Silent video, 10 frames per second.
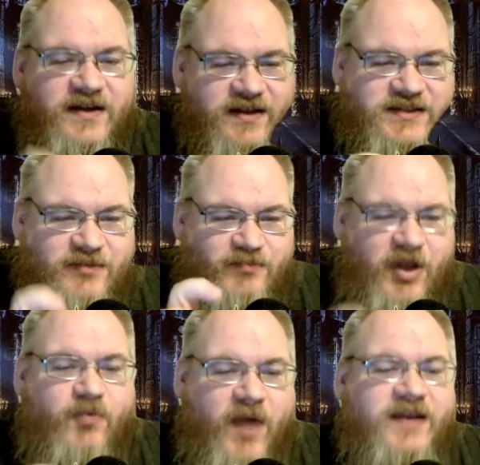That's a
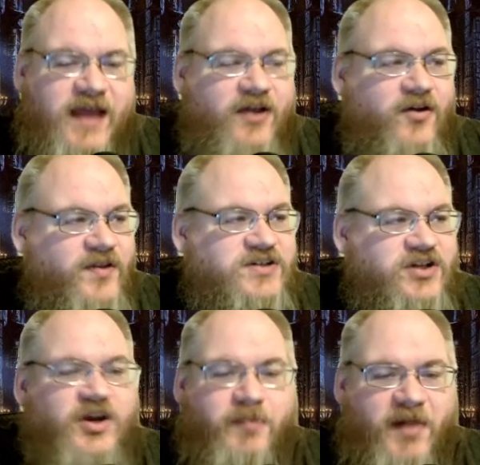big rectangle ah, that's
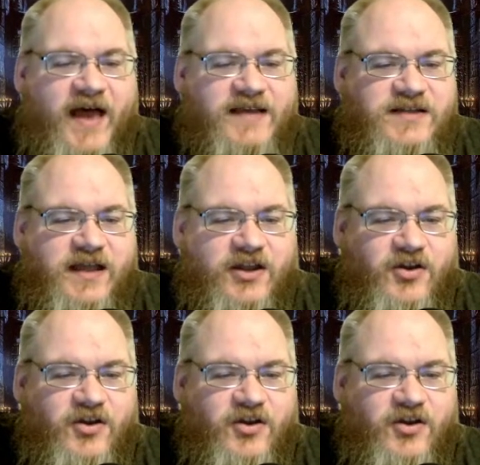clear yeah. plastic,